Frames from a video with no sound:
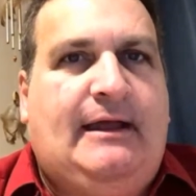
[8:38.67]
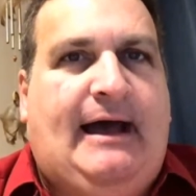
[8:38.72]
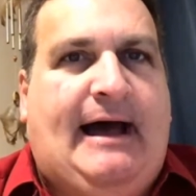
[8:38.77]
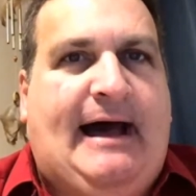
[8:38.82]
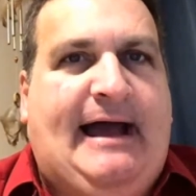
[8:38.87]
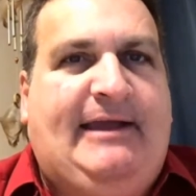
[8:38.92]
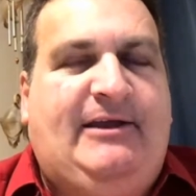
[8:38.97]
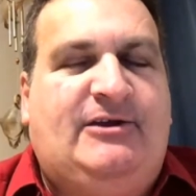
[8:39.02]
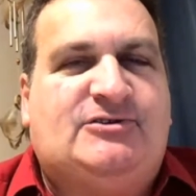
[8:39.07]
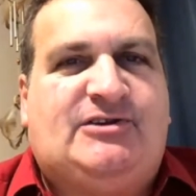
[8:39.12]

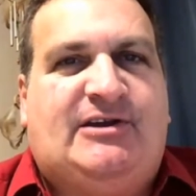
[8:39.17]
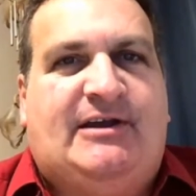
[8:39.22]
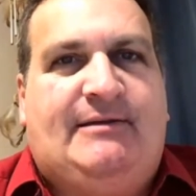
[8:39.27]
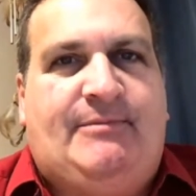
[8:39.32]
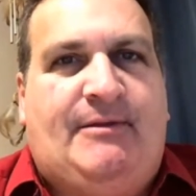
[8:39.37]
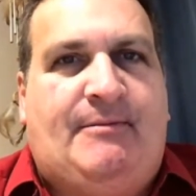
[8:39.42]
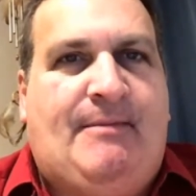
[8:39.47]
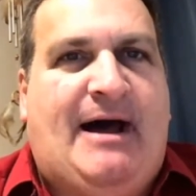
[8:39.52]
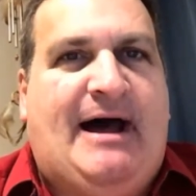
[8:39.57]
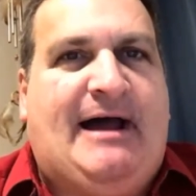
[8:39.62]
I usually am
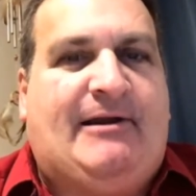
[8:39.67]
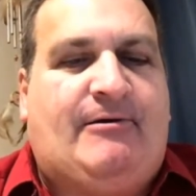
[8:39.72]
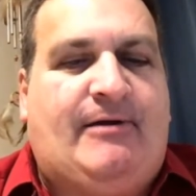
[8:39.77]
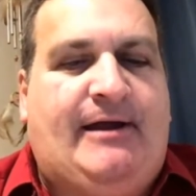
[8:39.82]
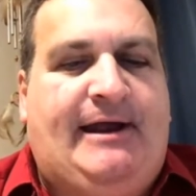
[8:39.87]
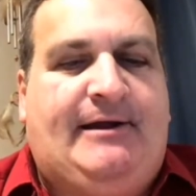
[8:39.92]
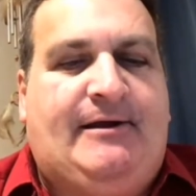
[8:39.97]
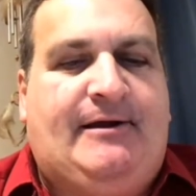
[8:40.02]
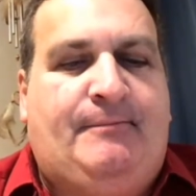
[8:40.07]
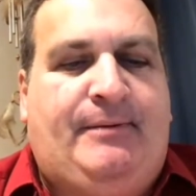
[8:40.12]
the
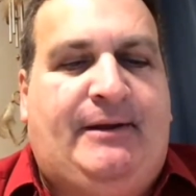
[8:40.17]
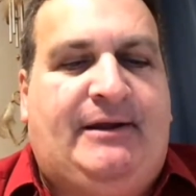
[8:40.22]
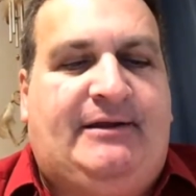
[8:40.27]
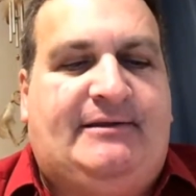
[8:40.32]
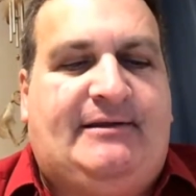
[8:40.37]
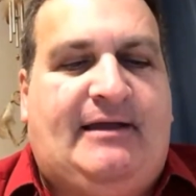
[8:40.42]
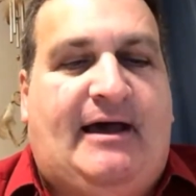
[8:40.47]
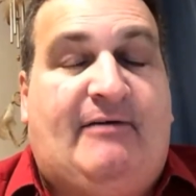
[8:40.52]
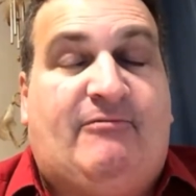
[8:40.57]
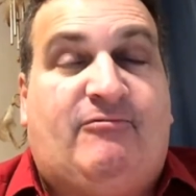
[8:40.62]
moderator, but
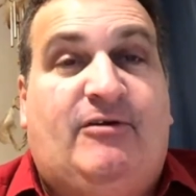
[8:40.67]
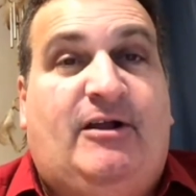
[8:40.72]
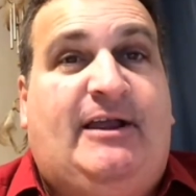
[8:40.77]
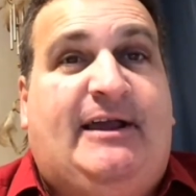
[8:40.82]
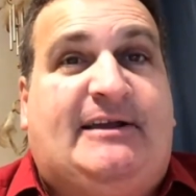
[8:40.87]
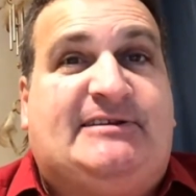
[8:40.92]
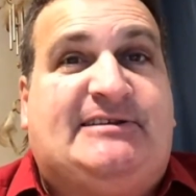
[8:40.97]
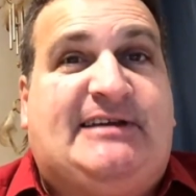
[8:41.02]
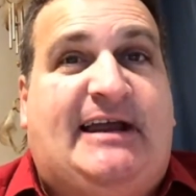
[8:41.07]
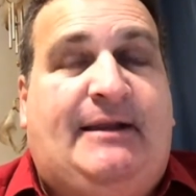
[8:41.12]
uh, really
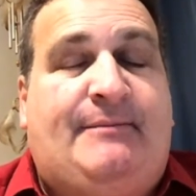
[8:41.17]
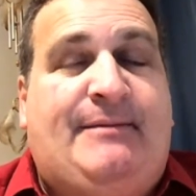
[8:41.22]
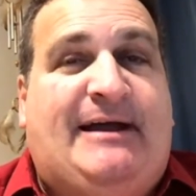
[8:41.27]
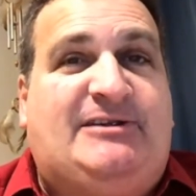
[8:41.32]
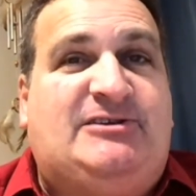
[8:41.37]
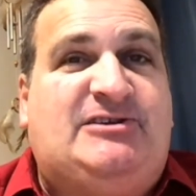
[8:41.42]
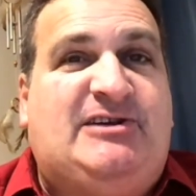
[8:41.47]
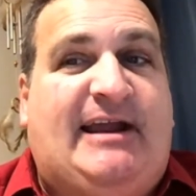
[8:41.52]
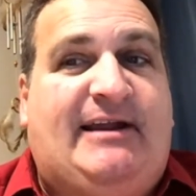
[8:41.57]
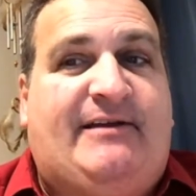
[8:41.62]
excited
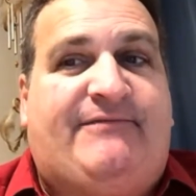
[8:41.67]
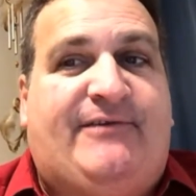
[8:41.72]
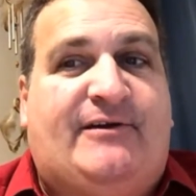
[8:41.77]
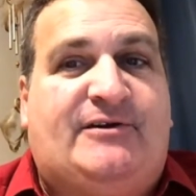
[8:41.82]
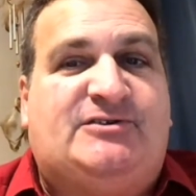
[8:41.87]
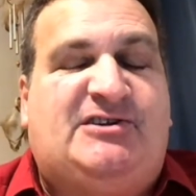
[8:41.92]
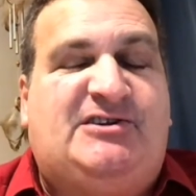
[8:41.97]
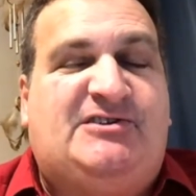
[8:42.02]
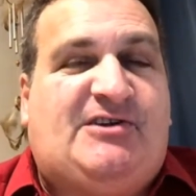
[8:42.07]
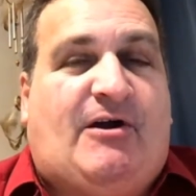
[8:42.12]
about Jennifer.
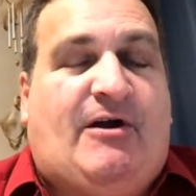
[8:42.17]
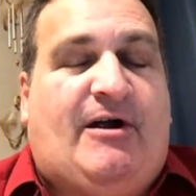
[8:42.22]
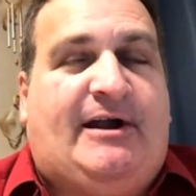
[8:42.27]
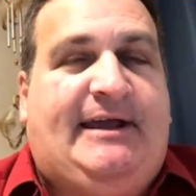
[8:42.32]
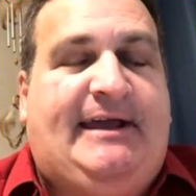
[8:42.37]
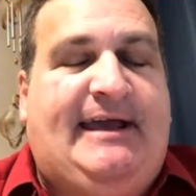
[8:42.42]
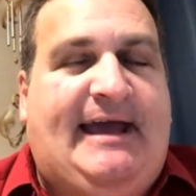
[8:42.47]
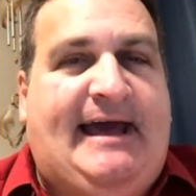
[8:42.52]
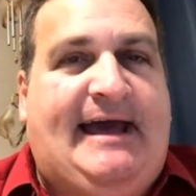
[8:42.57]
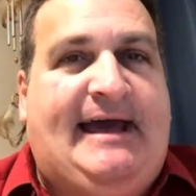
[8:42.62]
She's
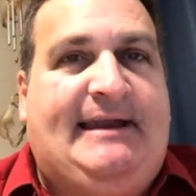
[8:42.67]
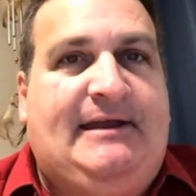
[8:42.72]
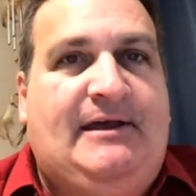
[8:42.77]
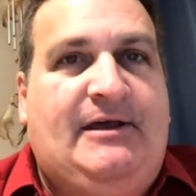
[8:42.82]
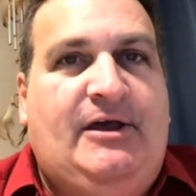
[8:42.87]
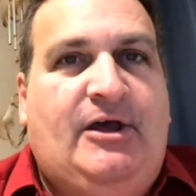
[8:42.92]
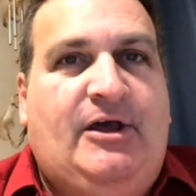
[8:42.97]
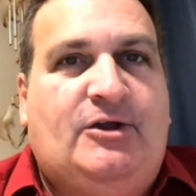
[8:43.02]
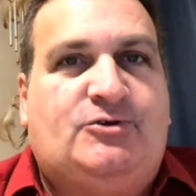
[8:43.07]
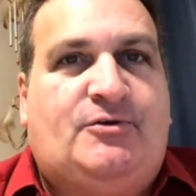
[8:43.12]
already had
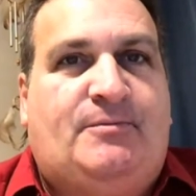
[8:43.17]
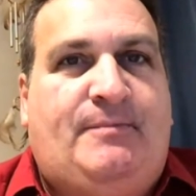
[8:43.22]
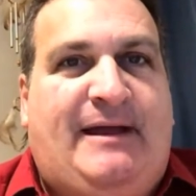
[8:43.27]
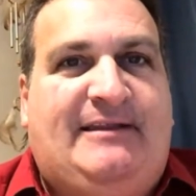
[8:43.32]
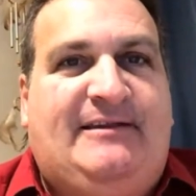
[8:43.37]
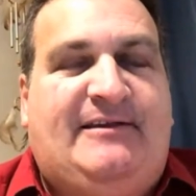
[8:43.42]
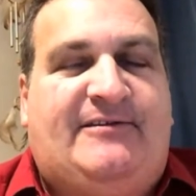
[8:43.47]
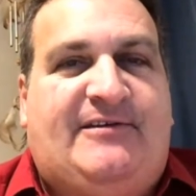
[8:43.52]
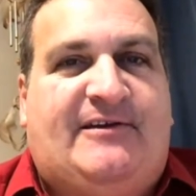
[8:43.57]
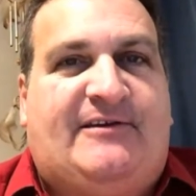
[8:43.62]

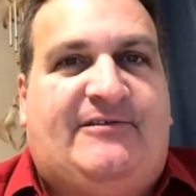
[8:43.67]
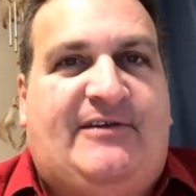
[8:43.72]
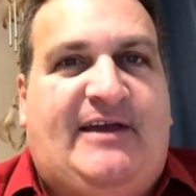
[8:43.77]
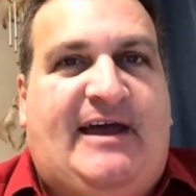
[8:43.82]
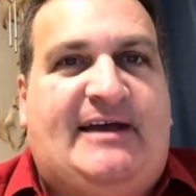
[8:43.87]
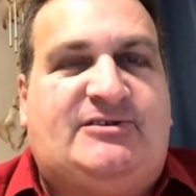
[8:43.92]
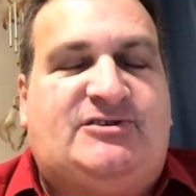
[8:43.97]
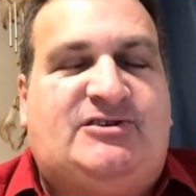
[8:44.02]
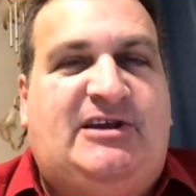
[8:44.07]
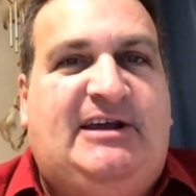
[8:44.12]
tremendous
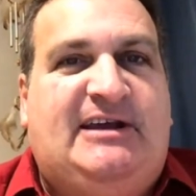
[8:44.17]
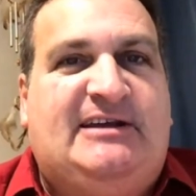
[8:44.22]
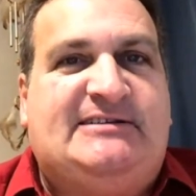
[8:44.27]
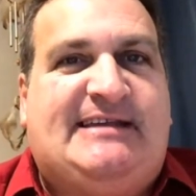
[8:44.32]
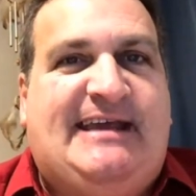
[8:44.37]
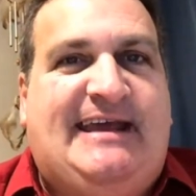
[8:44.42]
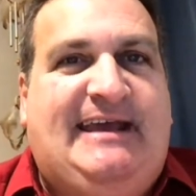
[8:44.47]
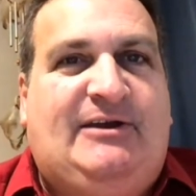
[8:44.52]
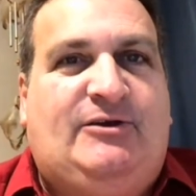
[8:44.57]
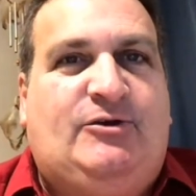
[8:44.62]
success. She
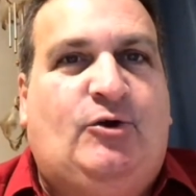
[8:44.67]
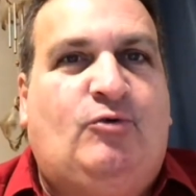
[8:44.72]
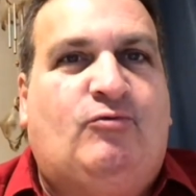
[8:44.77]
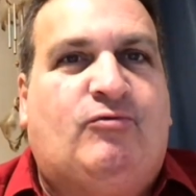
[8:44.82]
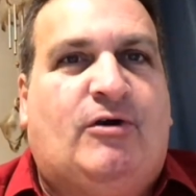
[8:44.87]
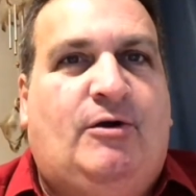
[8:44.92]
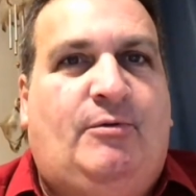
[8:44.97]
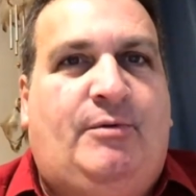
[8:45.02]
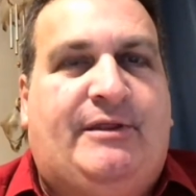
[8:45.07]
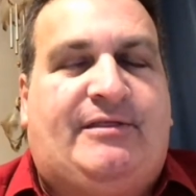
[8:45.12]
is a
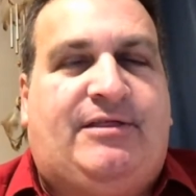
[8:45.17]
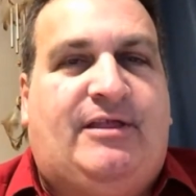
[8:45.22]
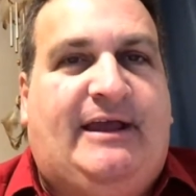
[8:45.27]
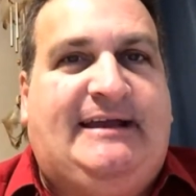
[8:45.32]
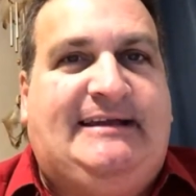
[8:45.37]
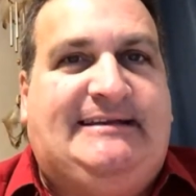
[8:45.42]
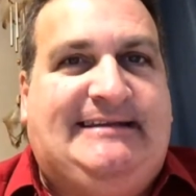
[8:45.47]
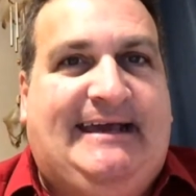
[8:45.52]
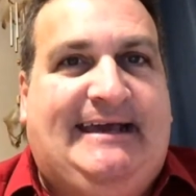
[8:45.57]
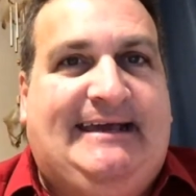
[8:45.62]
guru with
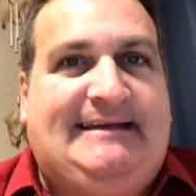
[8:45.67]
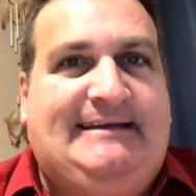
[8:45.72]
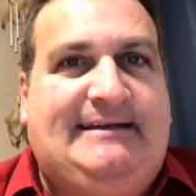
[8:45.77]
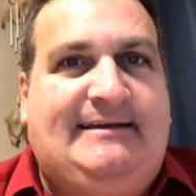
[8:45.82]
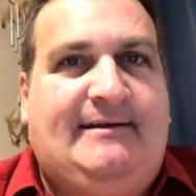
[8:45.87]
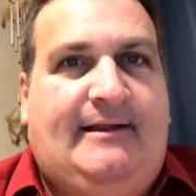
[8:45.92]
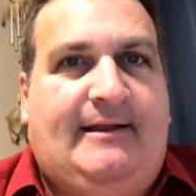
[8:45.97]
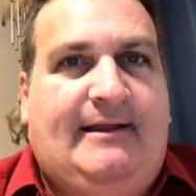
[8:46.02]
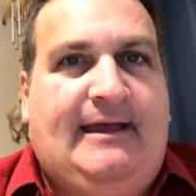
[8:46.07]
LinkedIn.